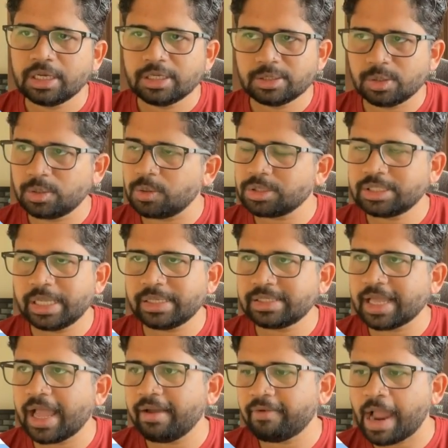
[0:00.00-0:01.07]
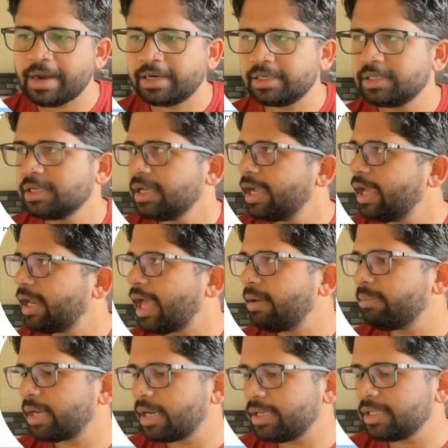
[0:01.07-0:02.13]
So those things I have added and I'm
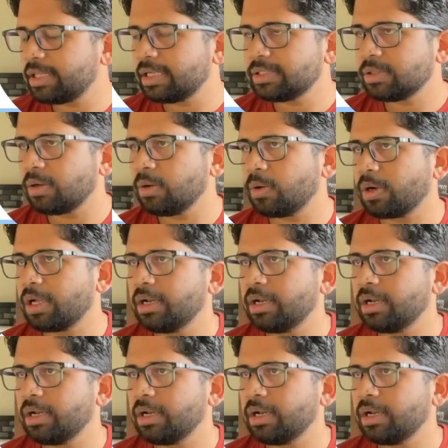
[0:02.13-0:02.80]
running things on local.